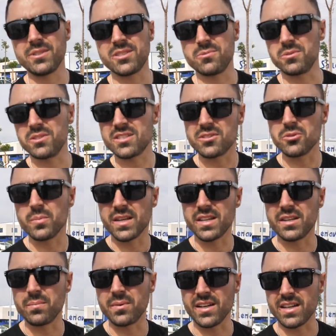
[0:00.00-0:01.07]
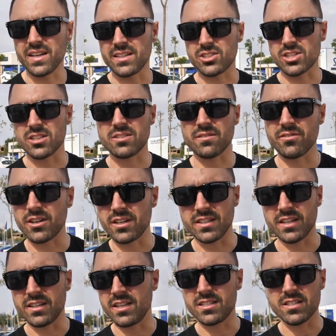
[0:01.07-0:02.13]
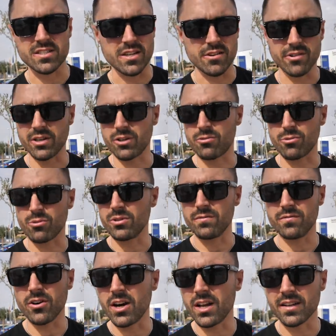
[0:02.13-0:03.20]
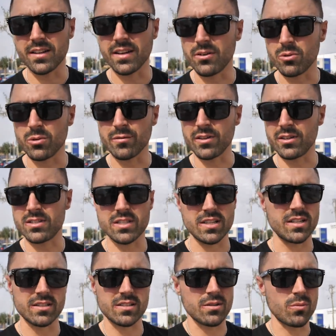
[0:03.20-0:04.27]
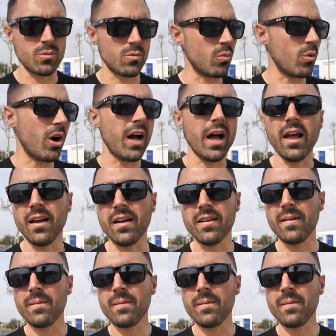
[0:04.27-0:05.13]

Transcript: which would still be completely unjustified and unnecessary and cruel and violent and all of those things. So why?